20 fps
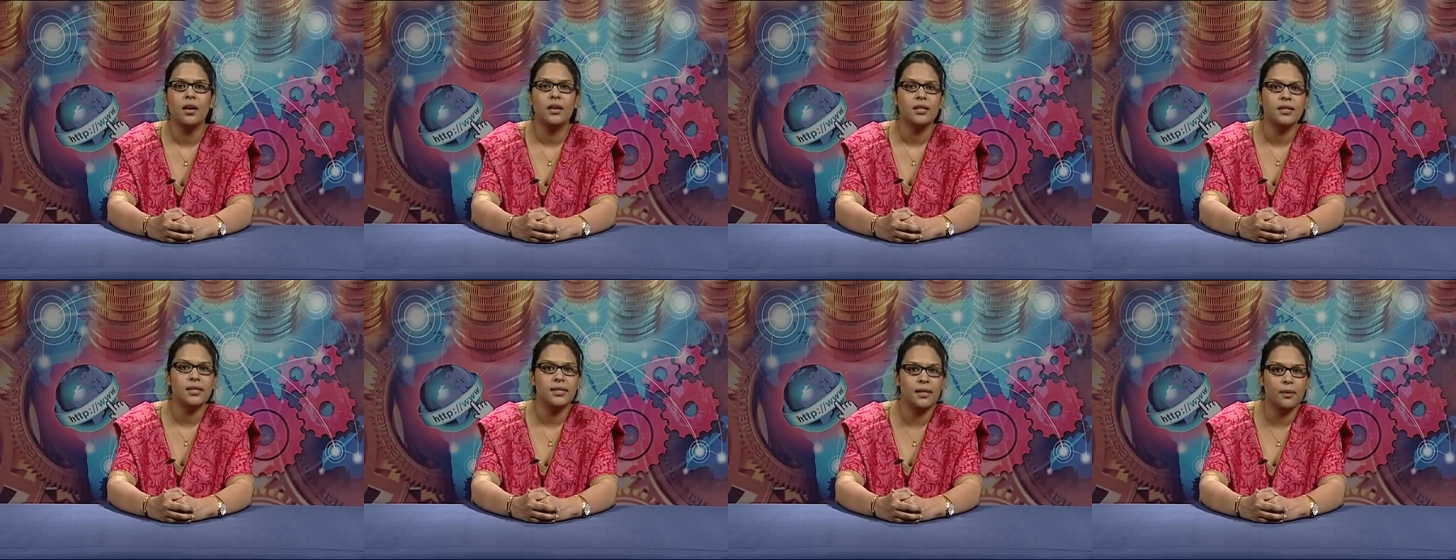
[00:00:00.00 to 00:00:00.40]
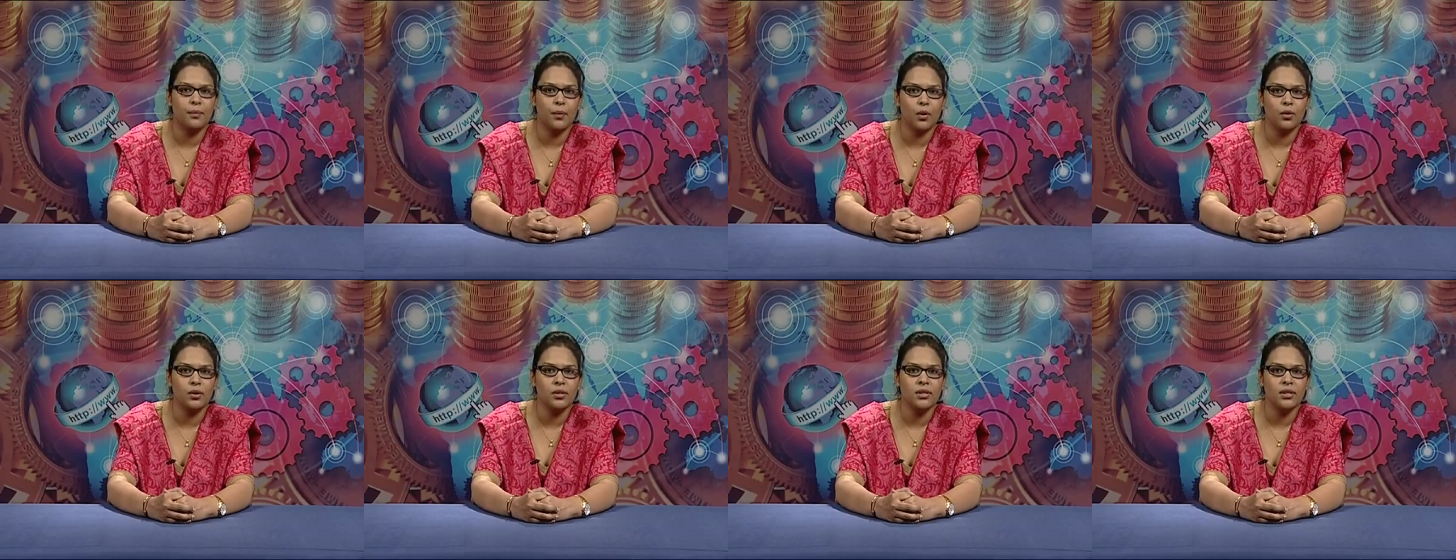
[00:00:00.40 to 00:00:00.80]

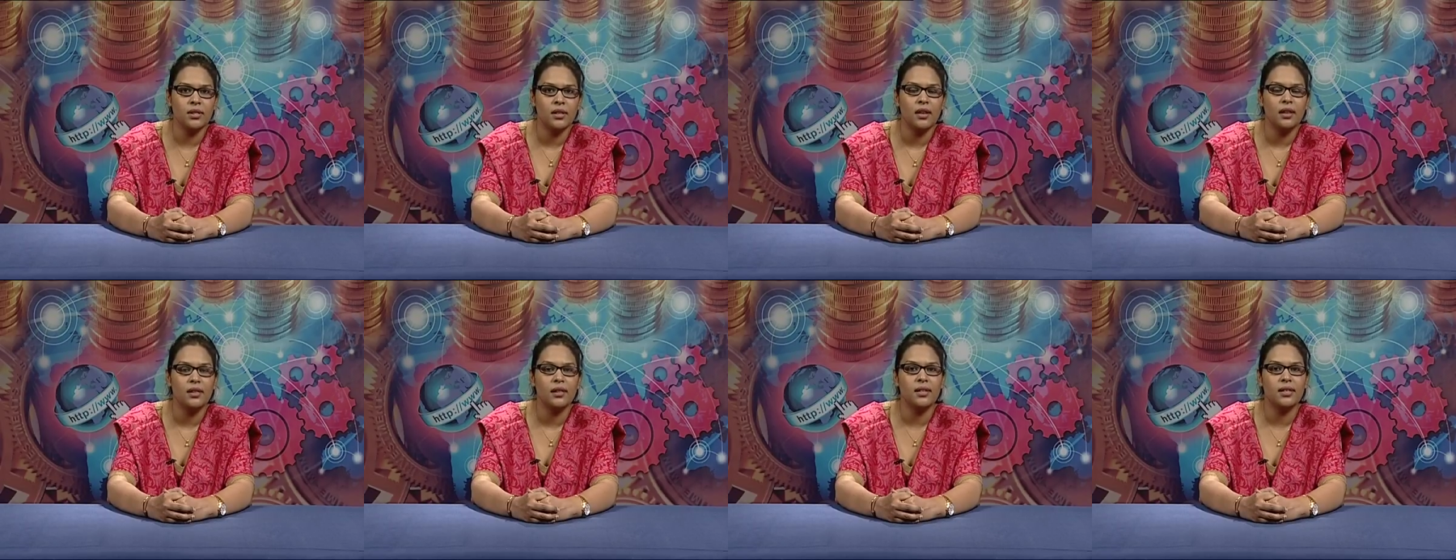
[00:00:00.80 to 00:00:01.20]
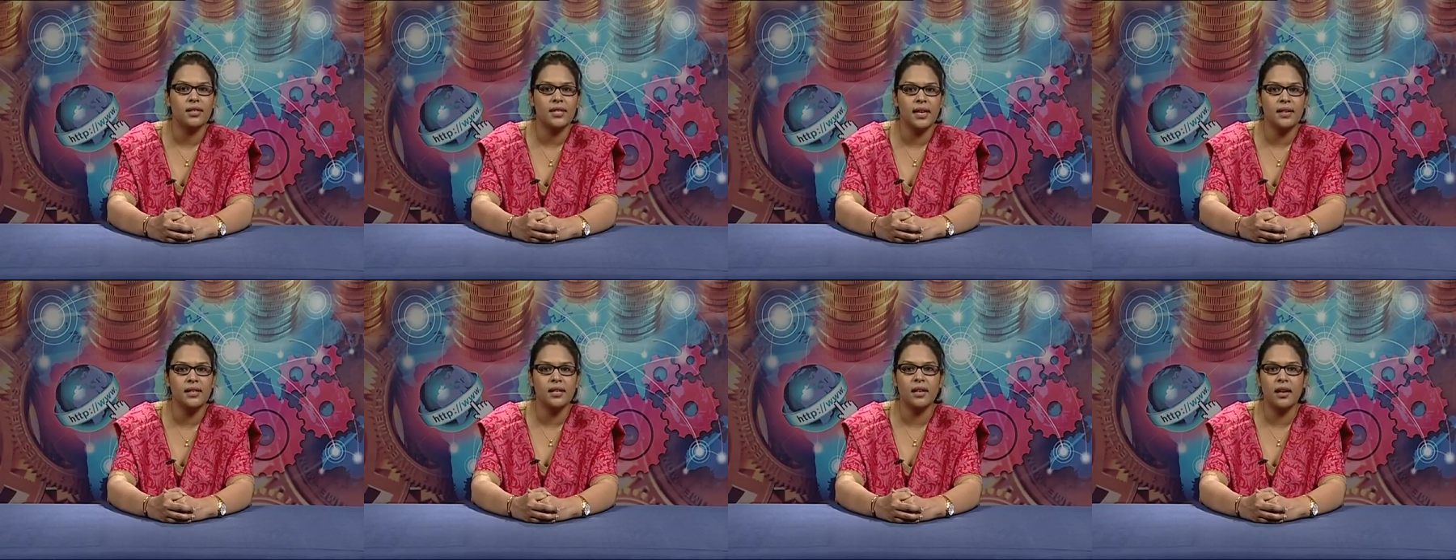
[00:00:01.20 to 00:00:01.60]
Suppose the
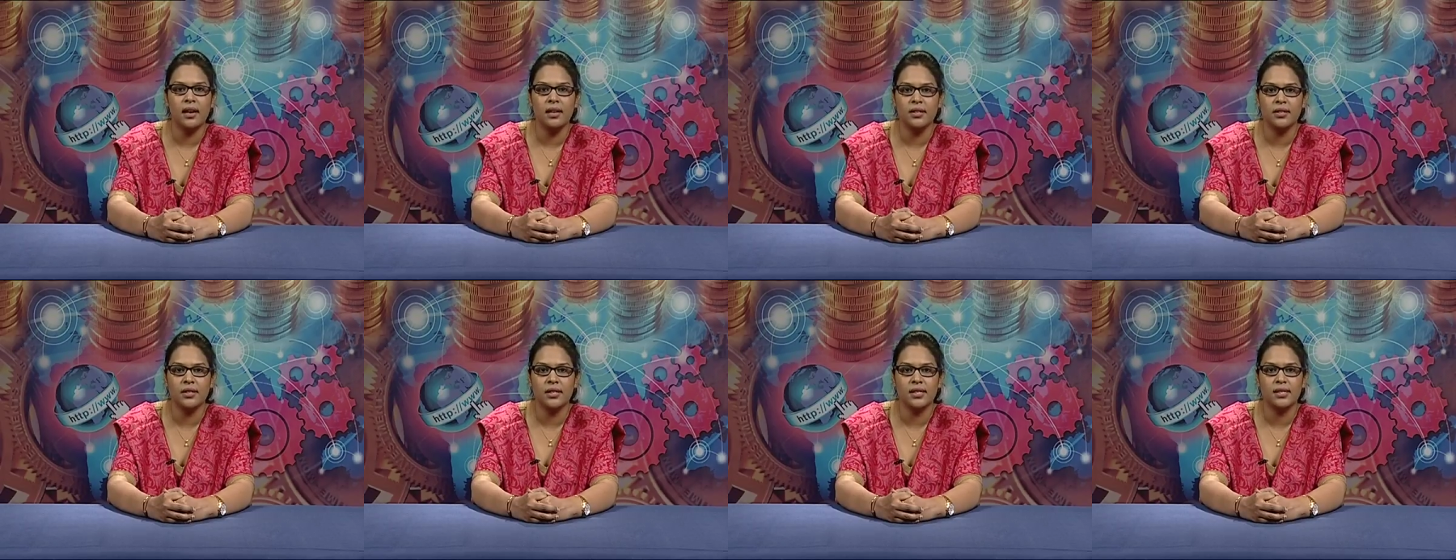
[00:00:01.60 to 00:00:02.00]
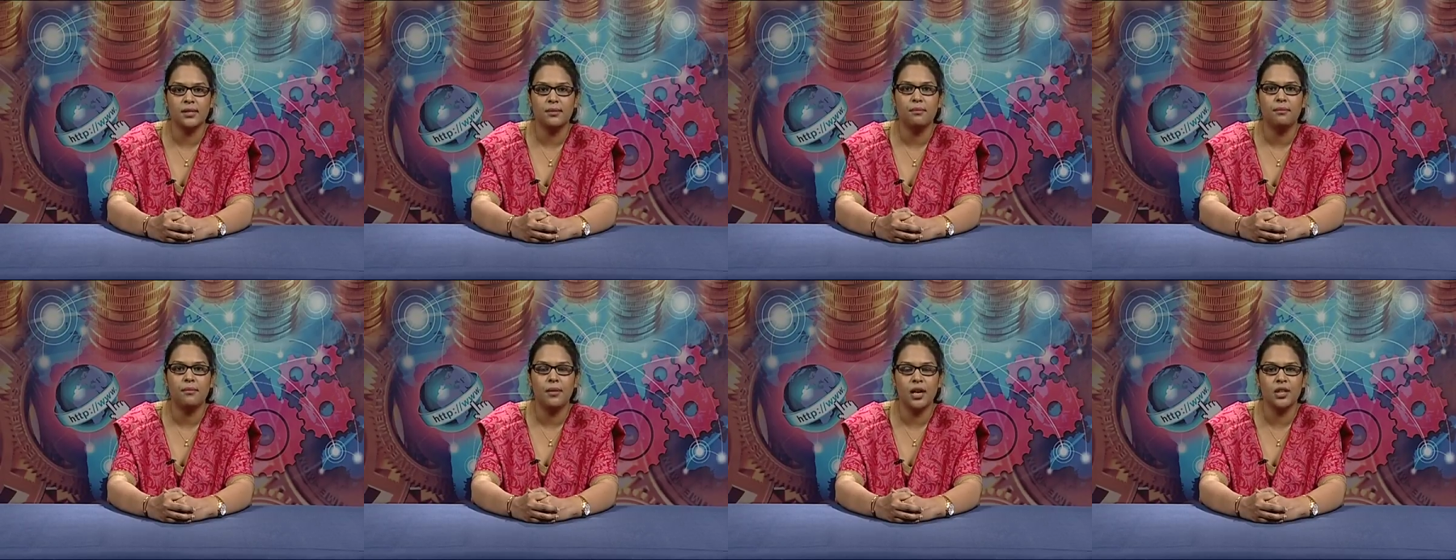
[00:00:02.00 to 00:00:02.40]
debtor country's
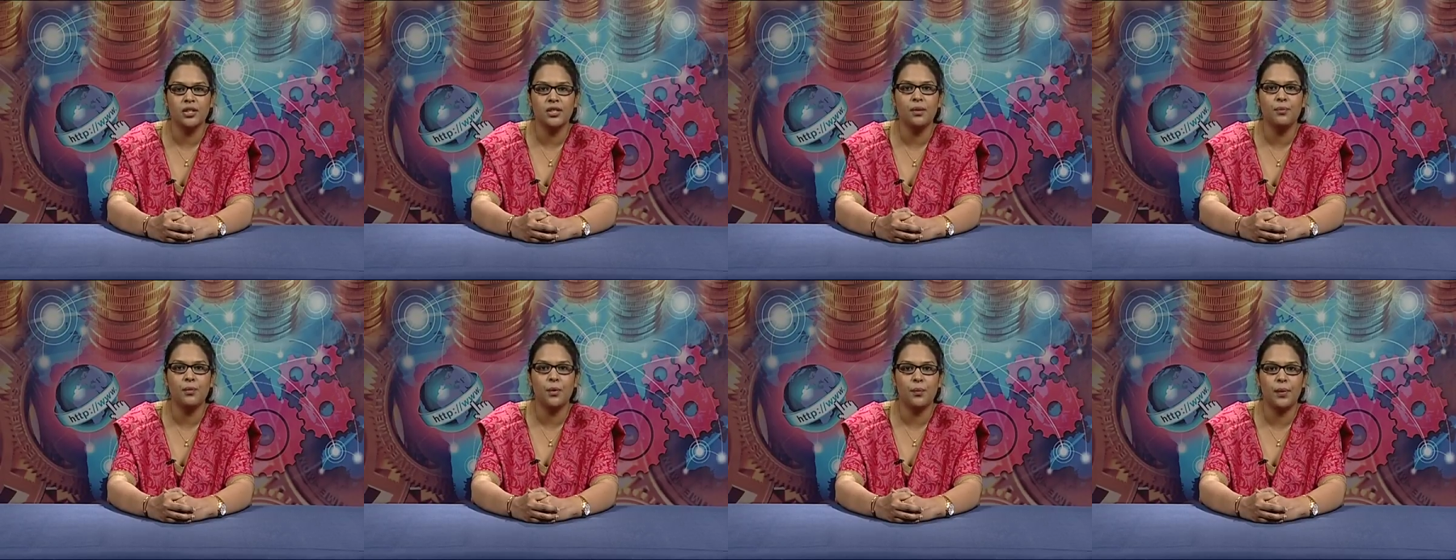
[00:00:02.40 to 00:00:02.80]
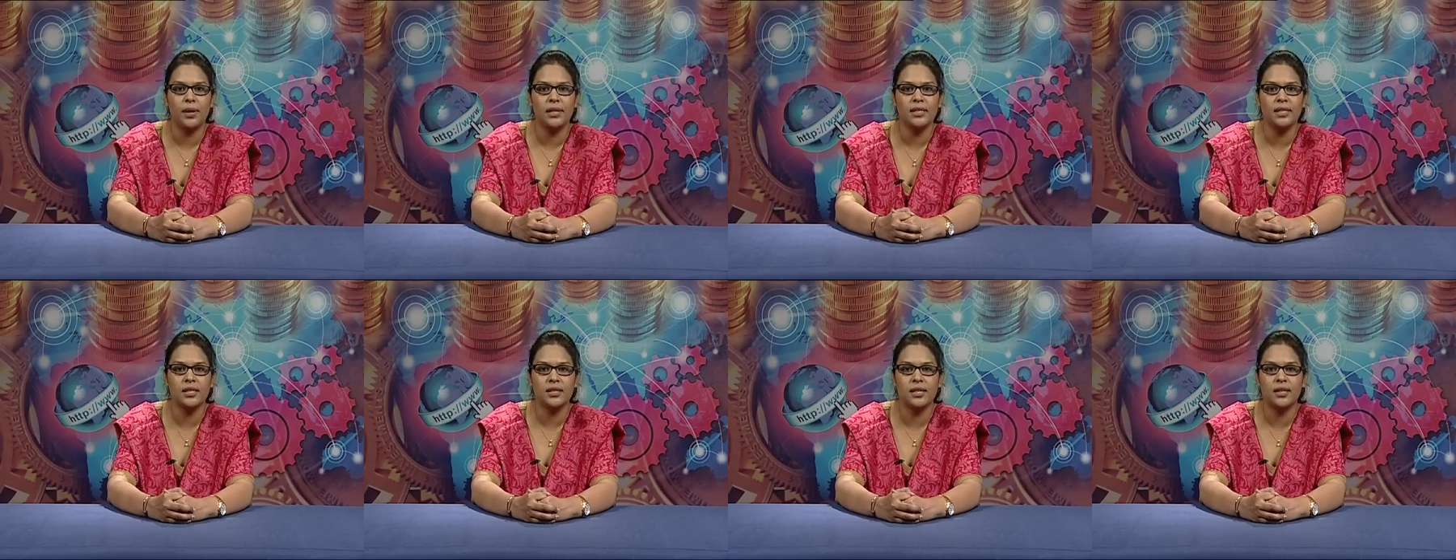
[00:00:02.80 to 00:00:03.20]
marginal
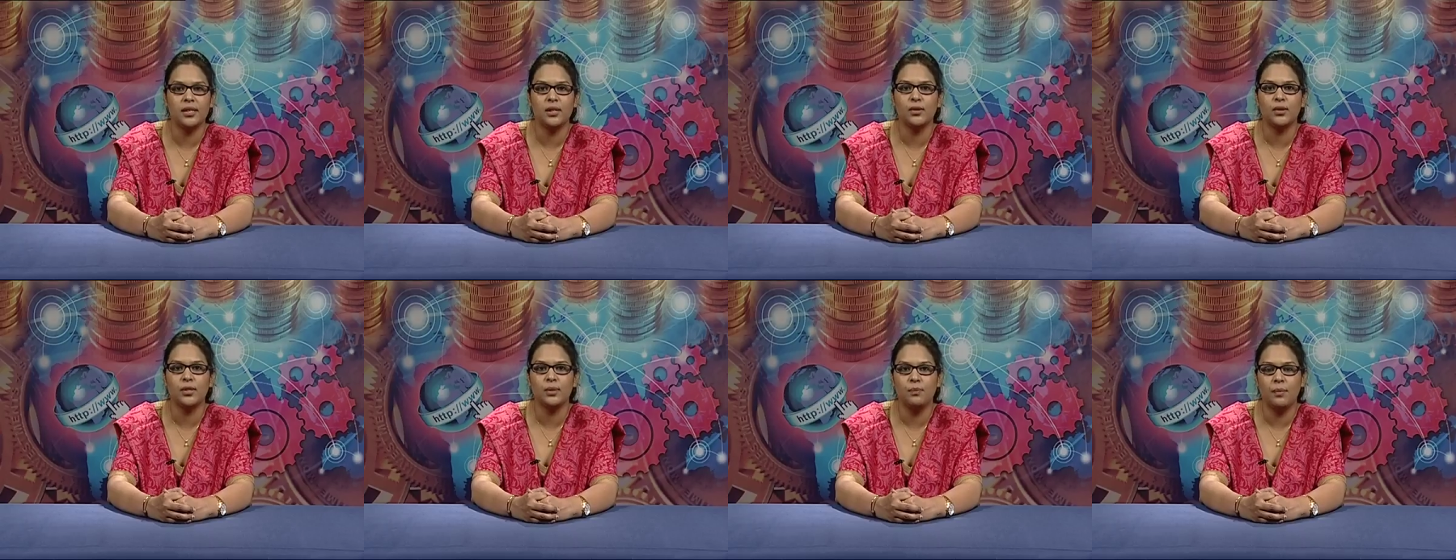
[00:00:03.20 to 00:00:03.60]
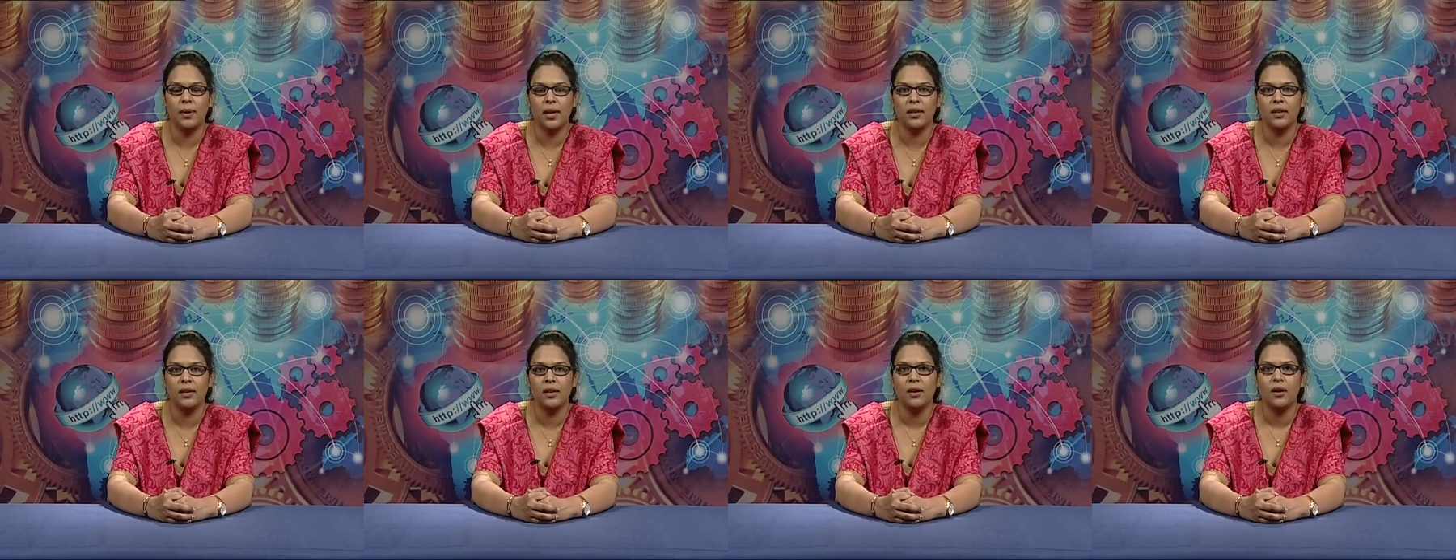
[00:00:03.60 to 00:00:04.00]
propensity to
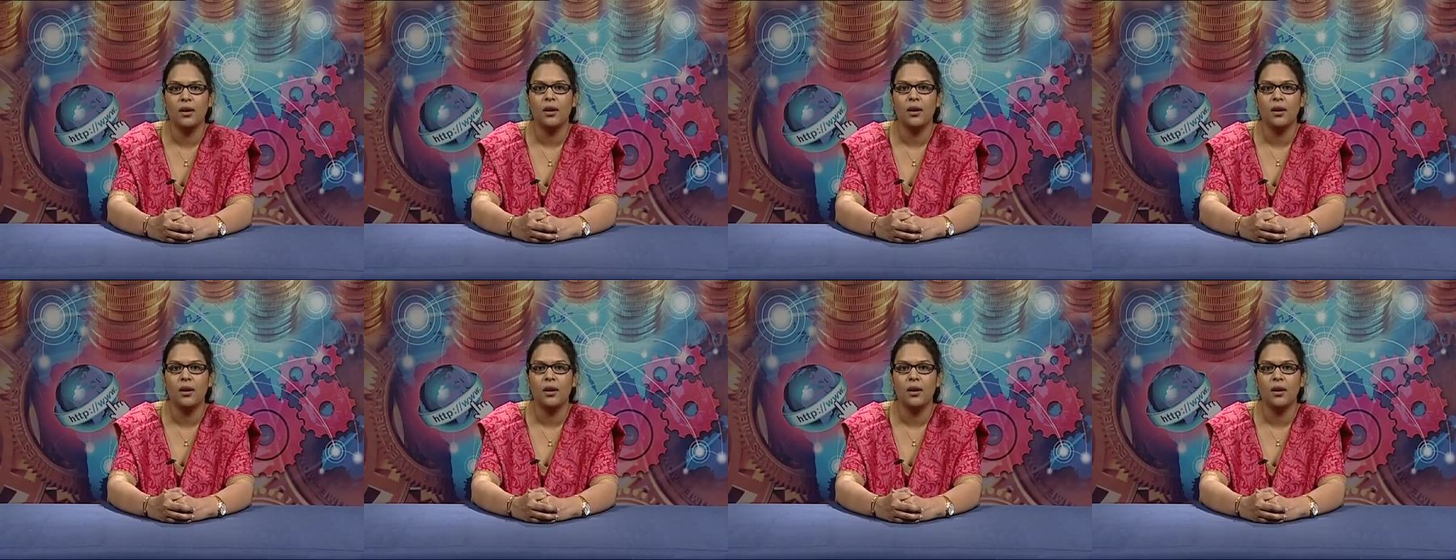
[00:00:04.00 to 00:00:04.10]
spend